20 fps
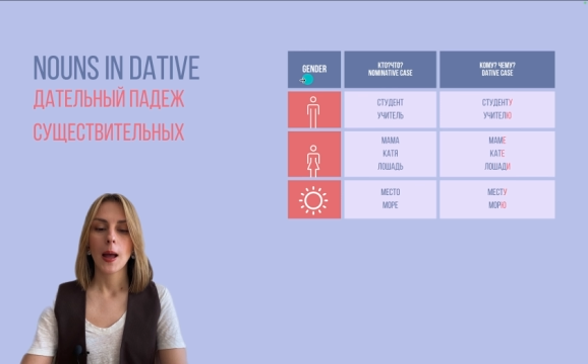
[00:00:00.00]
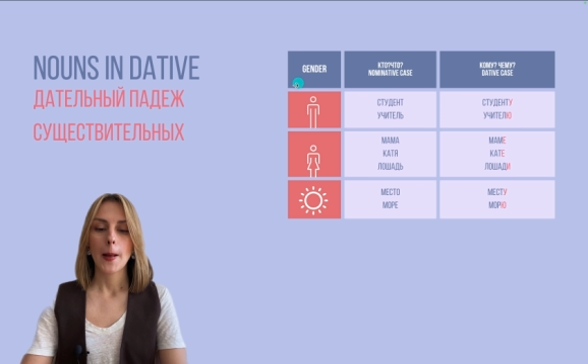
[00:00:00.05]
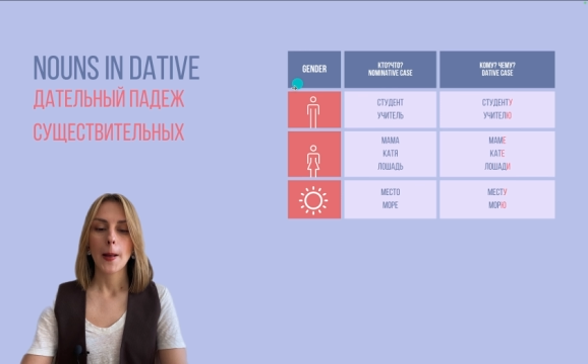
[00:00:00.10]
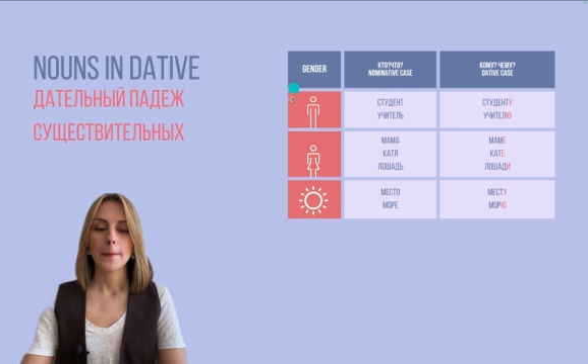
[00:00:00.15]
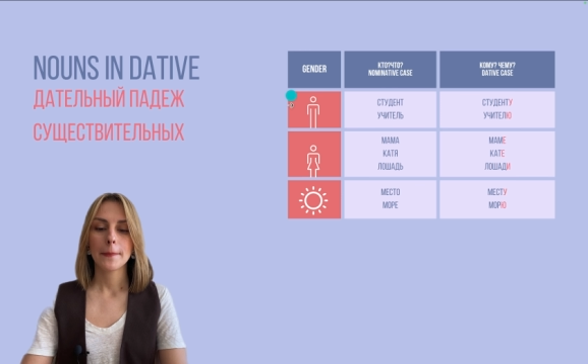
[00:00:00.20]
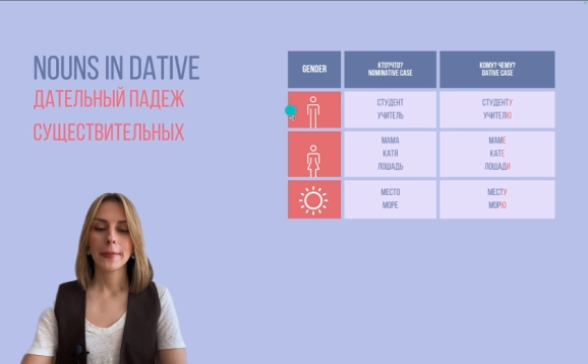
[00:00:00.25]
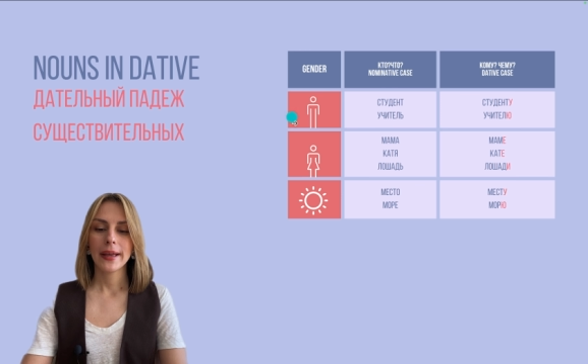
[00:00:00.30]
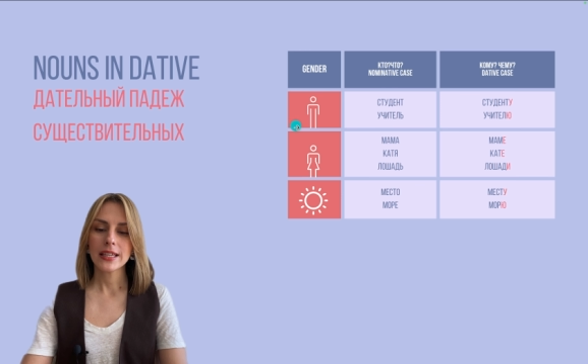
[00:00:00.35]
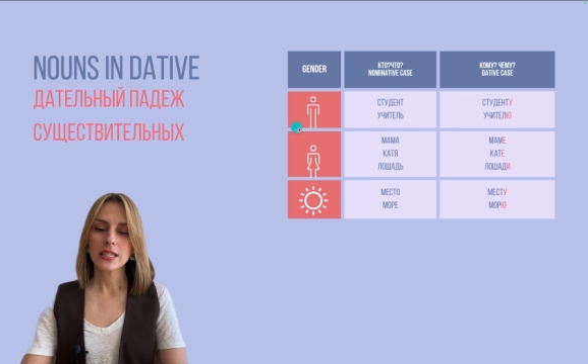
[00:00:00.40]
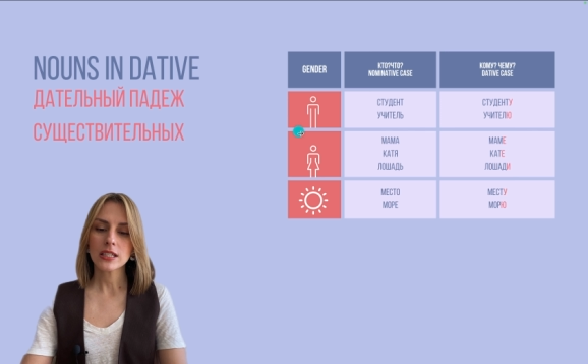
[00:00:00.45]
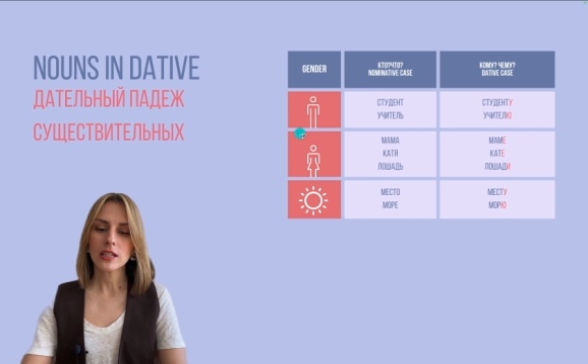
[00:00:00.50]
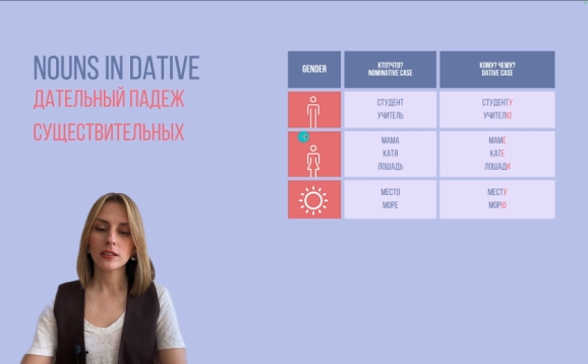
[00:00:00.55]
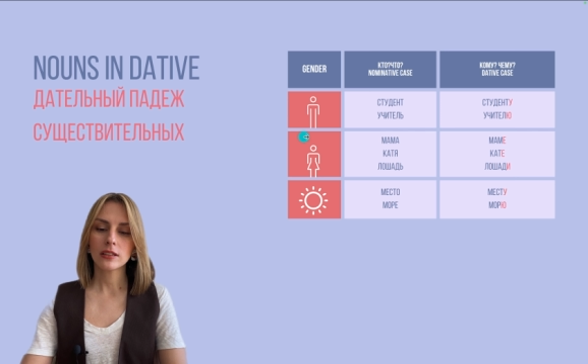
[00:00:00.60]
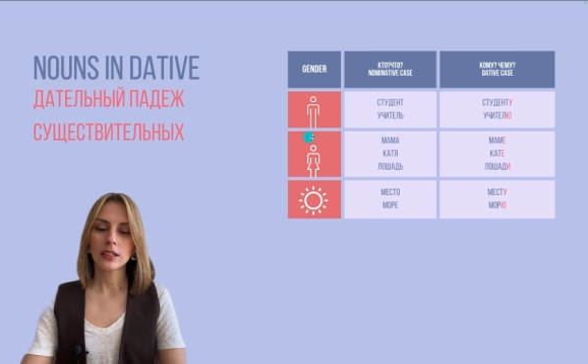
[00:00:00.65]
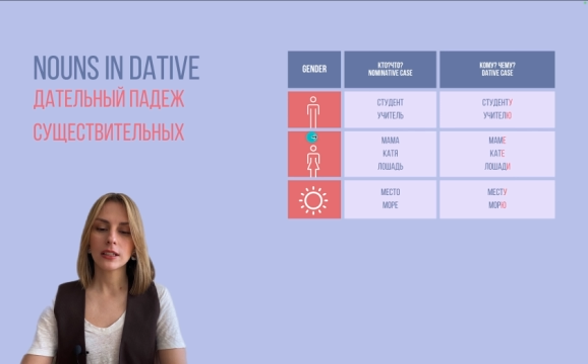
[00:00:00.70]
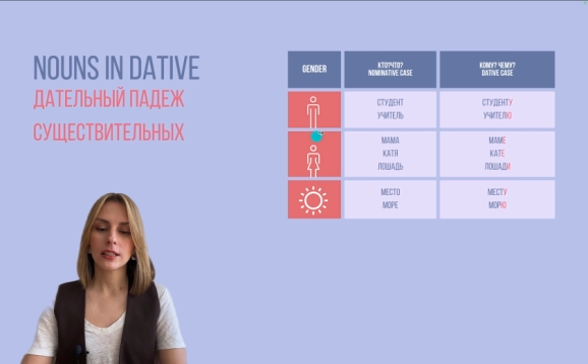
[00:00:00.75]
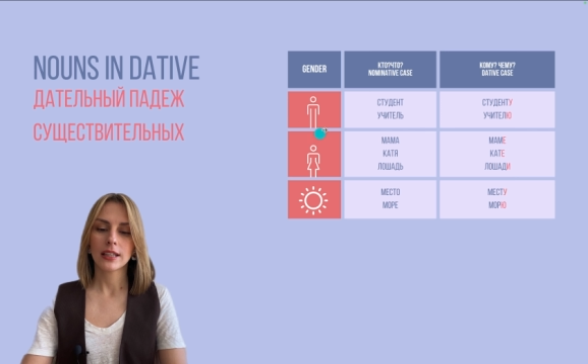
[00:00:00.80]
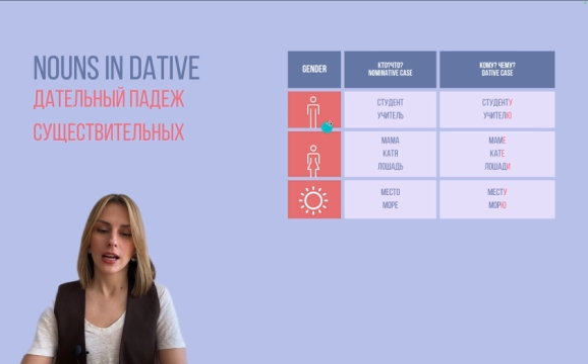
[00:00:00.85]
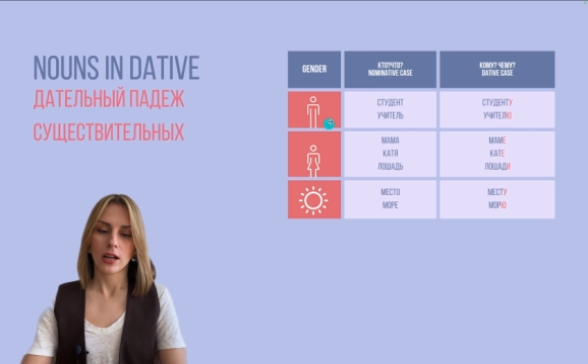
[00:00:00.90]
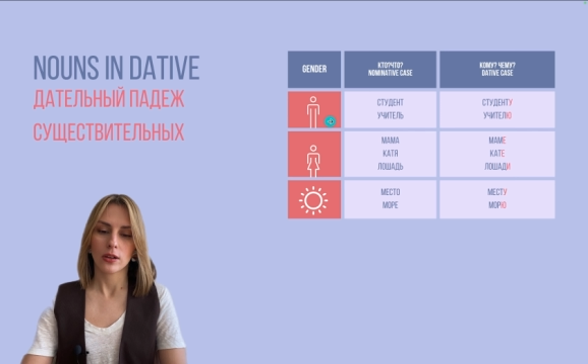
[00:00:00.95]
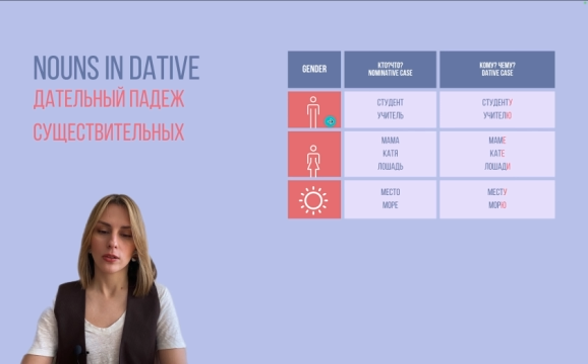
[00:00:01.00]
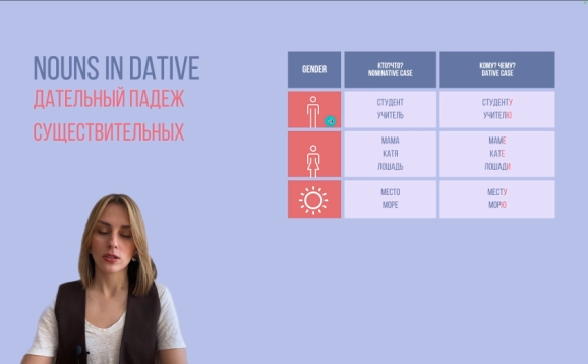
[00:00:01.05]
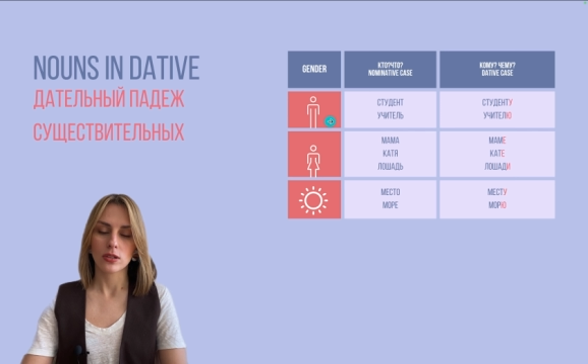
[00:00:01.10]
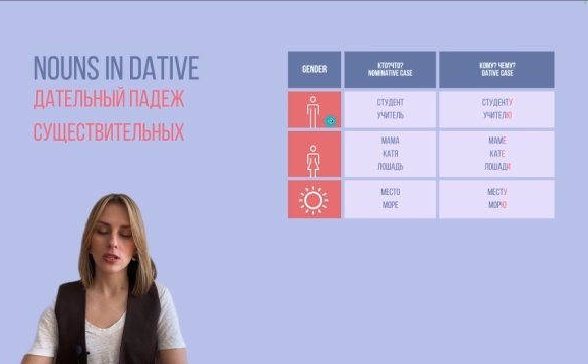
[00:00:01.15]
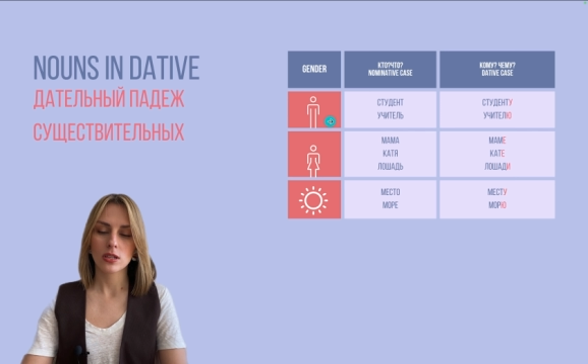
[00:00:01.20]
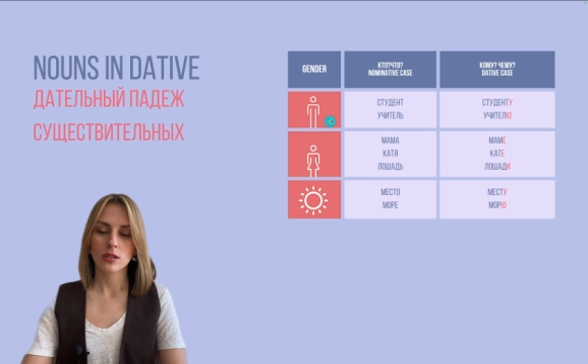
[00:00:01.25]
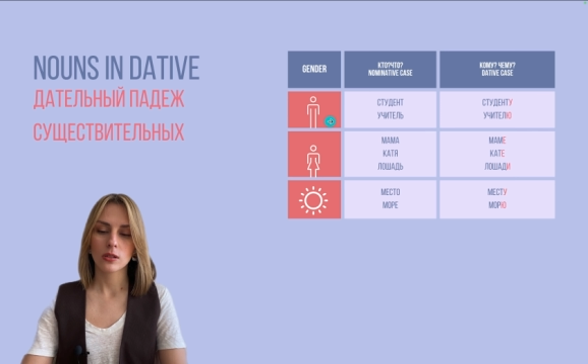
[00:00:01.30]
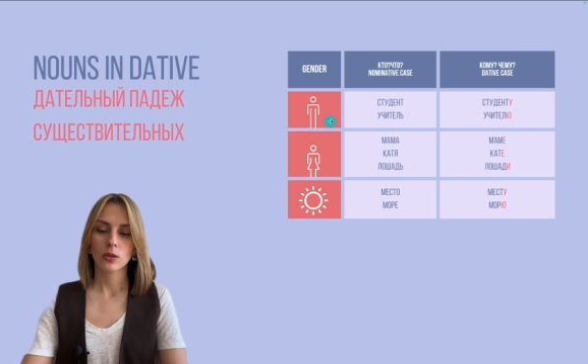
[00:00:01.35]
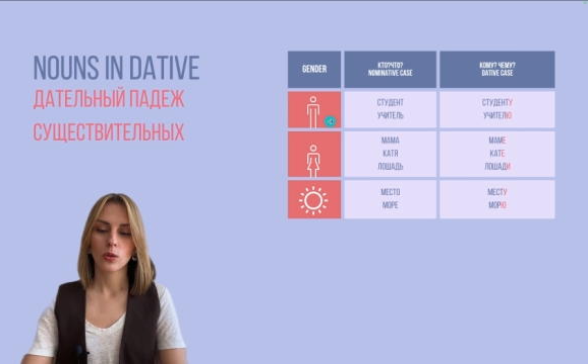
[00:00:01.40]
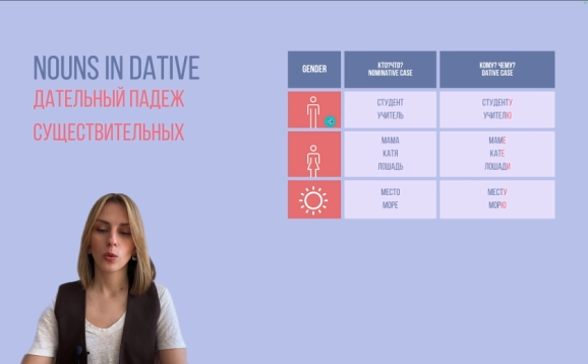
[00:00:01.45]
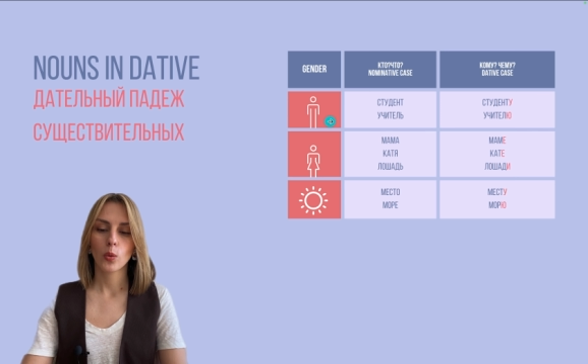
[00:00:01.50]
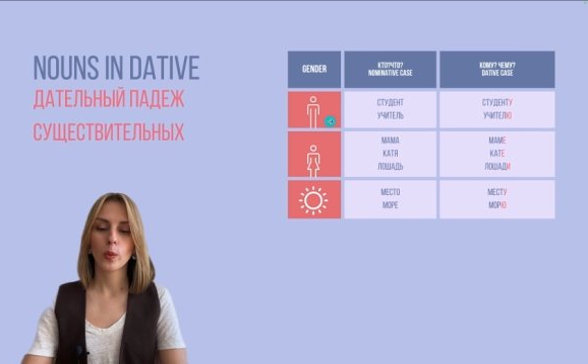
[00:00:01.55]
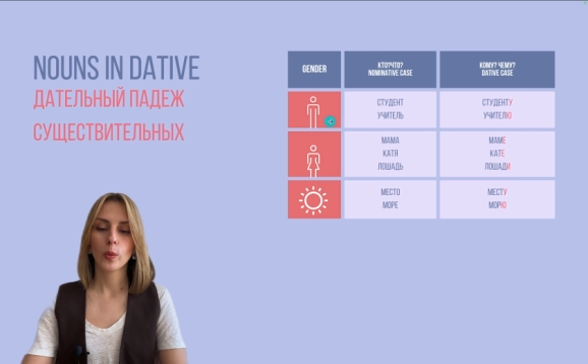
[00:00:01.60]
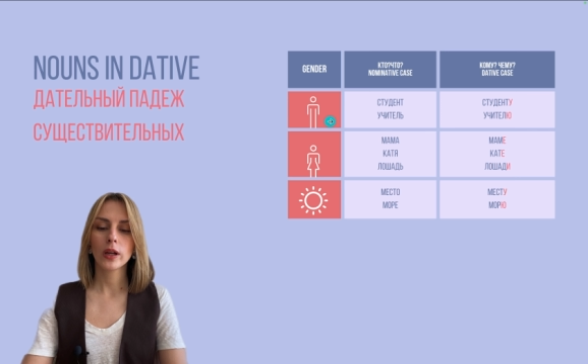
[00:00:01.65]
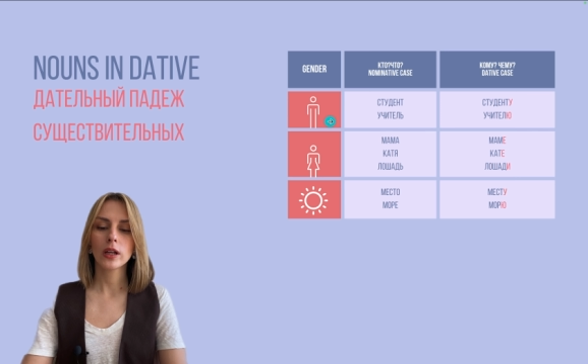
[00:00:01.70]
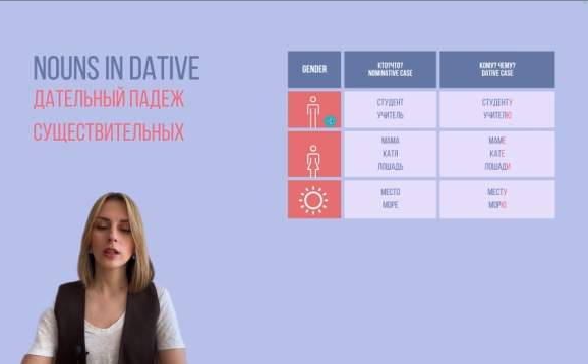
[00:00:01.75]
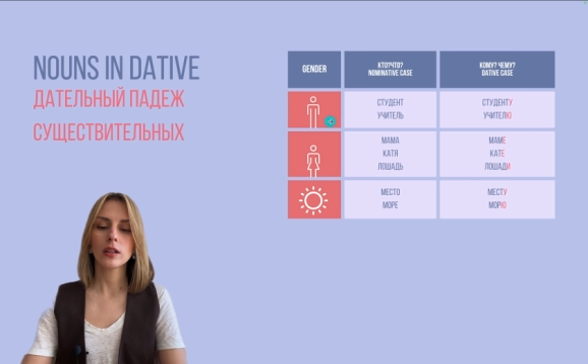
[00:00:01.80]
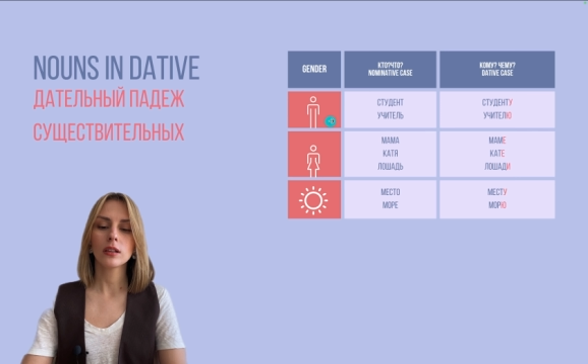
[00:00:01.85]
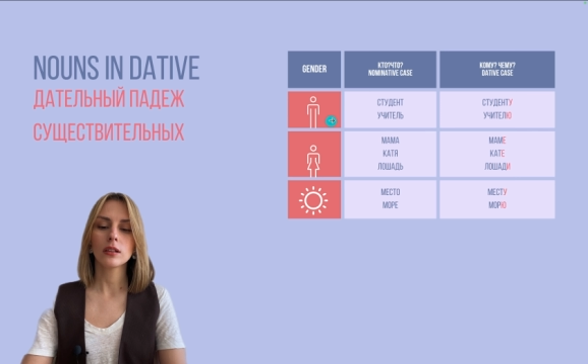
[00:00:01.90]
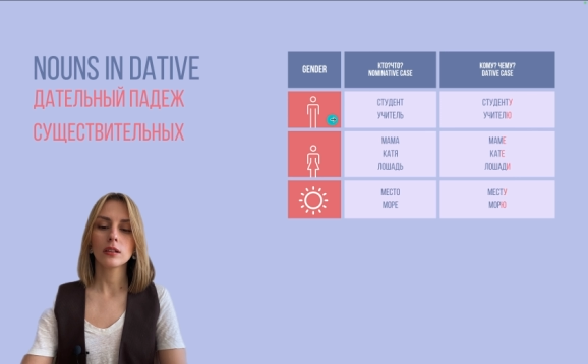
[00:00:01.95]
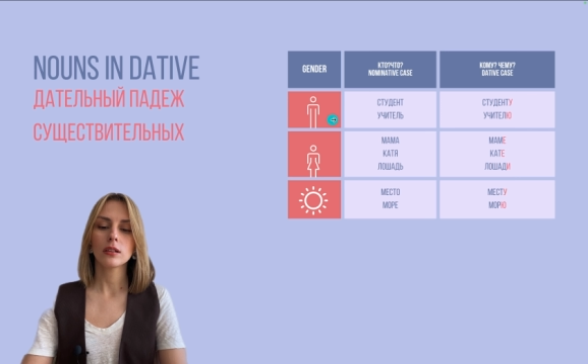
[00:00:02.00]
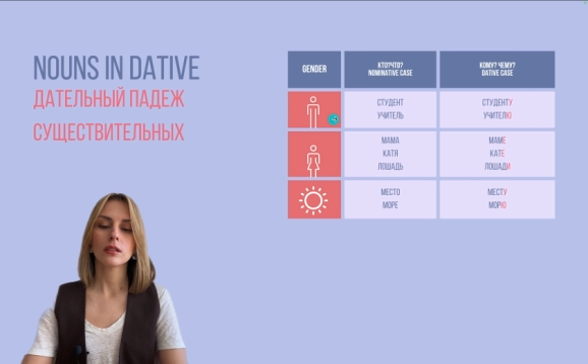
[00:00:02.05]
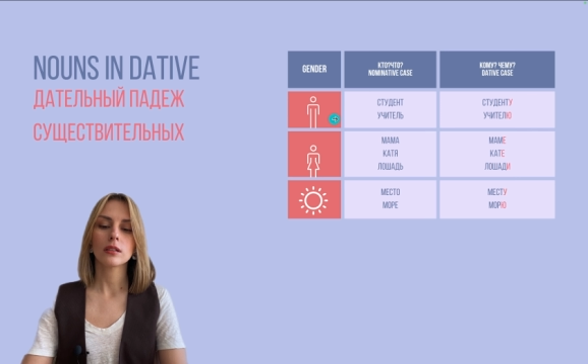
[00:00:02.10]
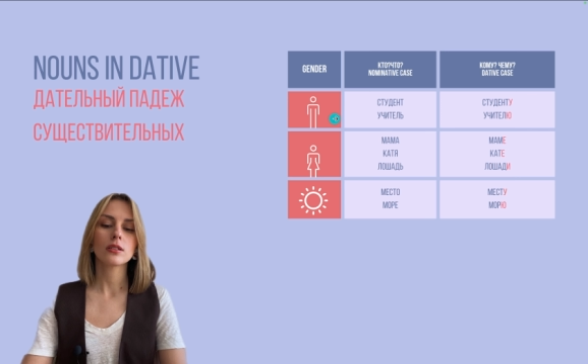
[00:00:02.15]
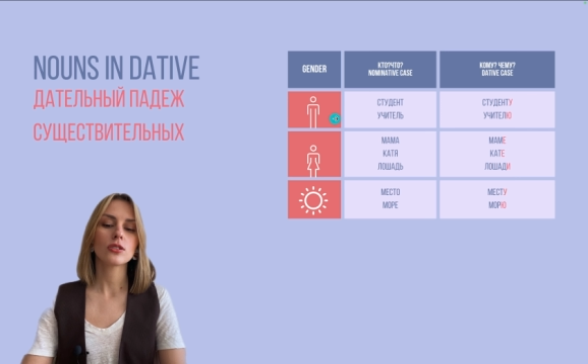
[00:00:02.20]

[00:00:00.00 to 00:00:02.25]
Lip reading: Masculine nouns will